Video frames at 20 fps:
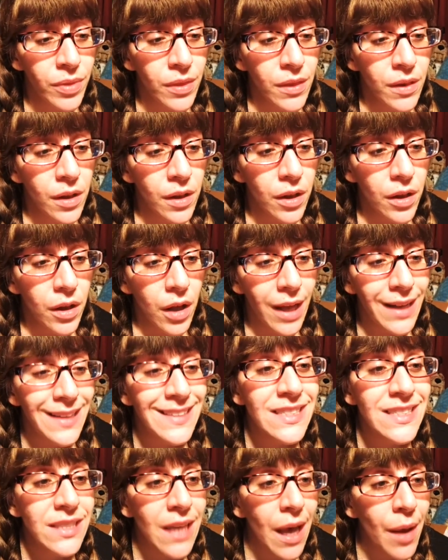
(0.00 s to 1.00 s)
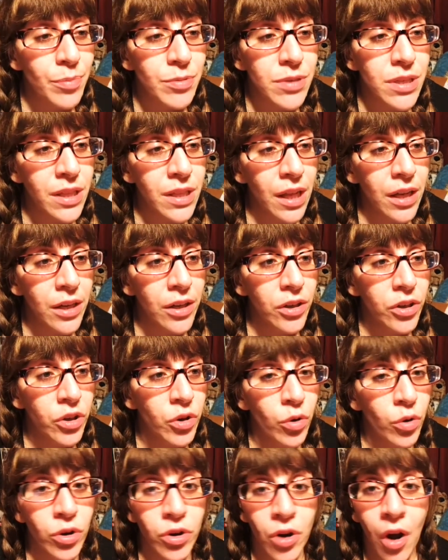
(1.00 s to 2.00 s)
accept that you're
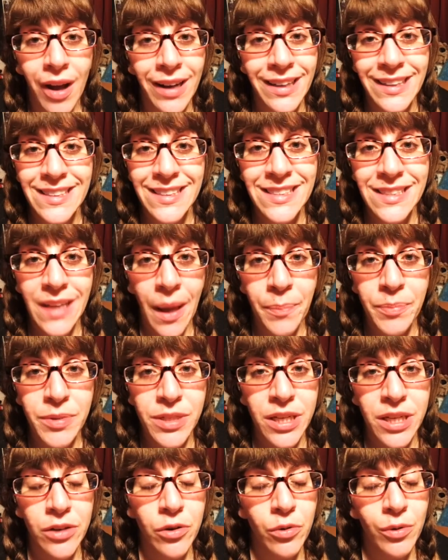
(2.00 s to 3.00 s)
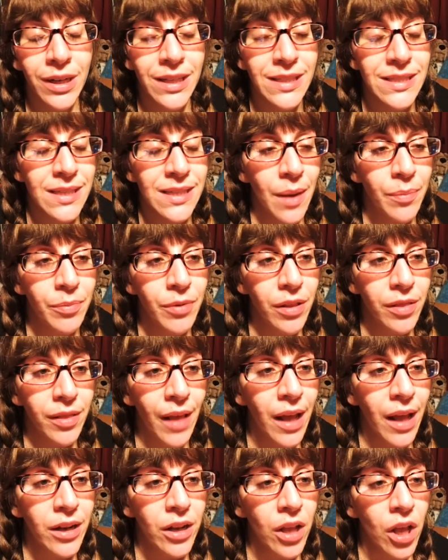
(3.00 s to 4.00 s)
not accepted or accept that
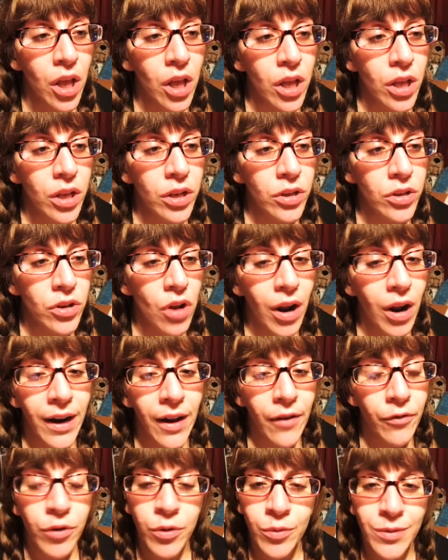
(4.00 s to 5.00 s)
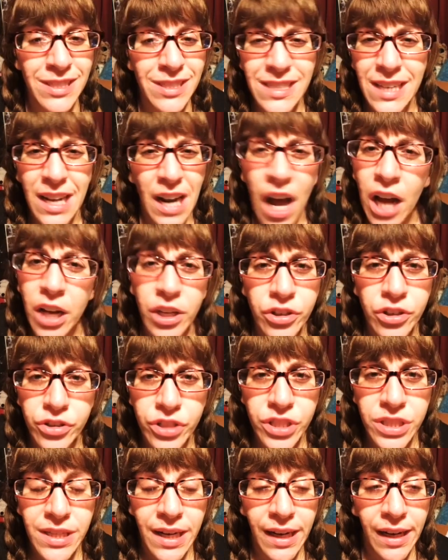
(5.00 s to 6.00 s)
not everyone's going to
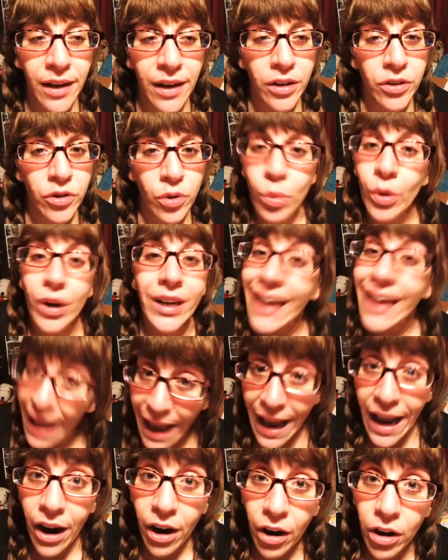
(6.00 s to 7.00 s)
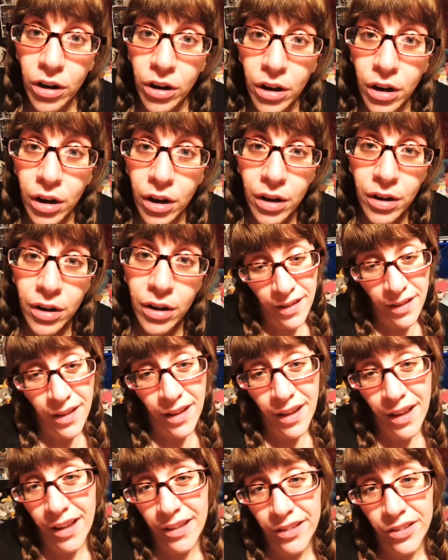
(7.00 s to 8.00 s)
understand or care
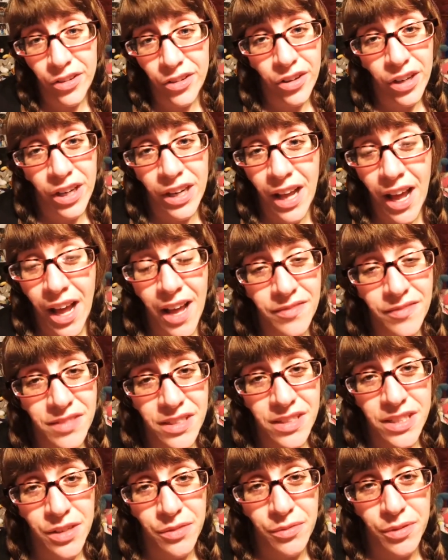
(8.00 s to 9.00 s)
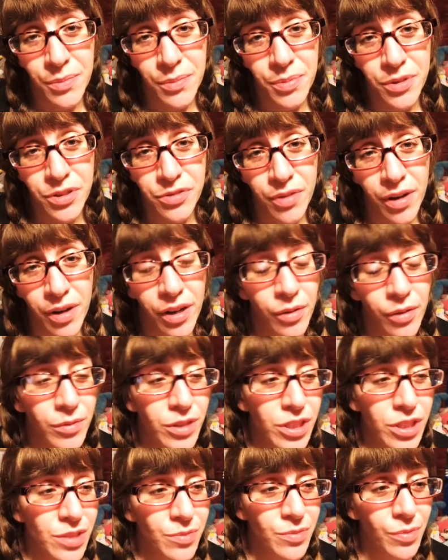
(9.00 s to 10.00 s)
going to have to deal with betrayal, which is
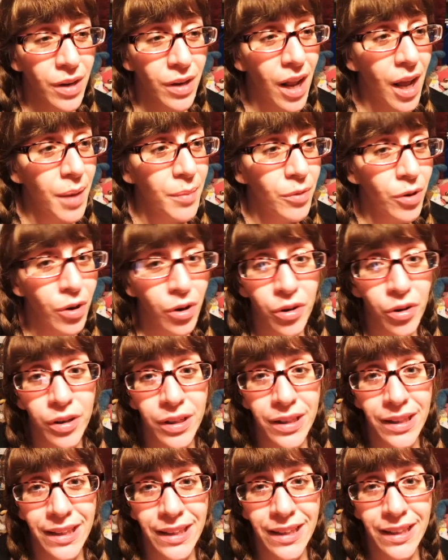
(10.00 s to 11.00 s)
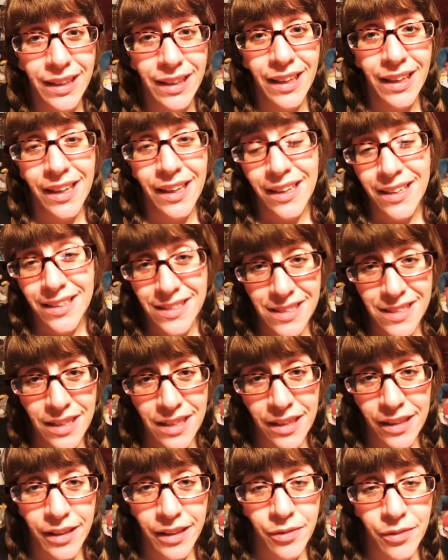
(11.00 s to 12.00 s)
what I'm currently dealing
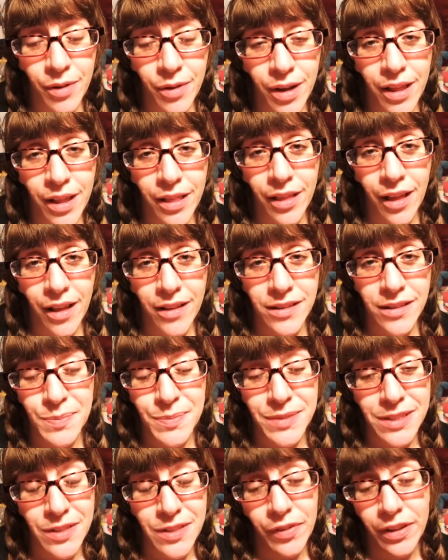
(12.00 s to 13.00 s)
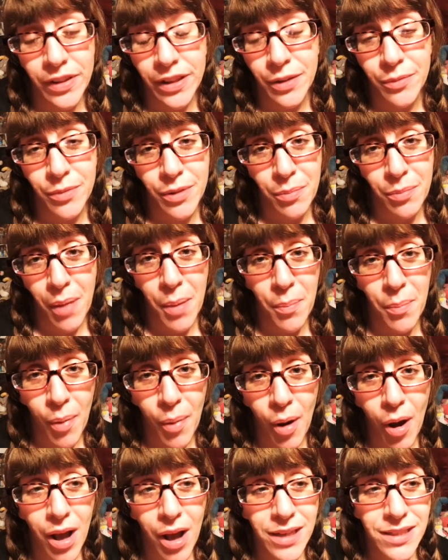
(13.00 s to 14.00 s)
with, uh, specifically with my boss.